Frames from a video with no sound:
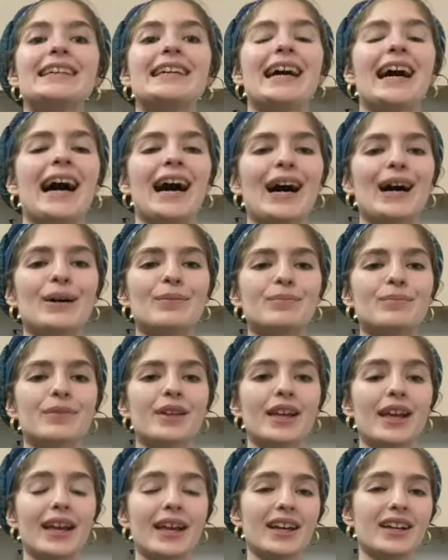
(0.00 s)
and
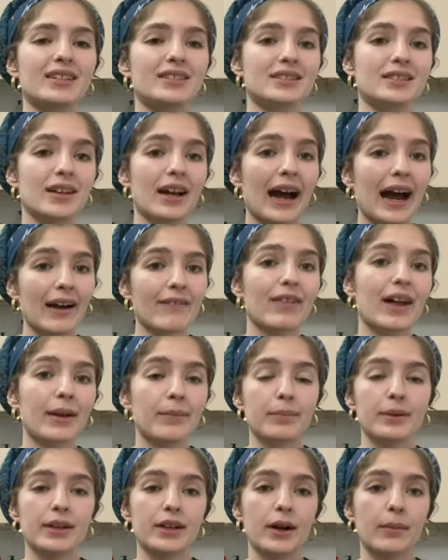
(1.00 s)
have that
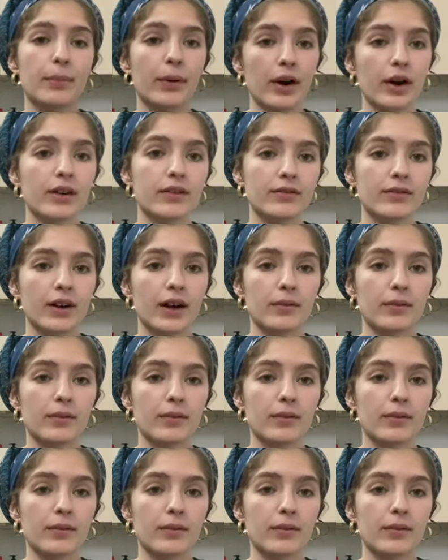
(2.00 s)
be a parv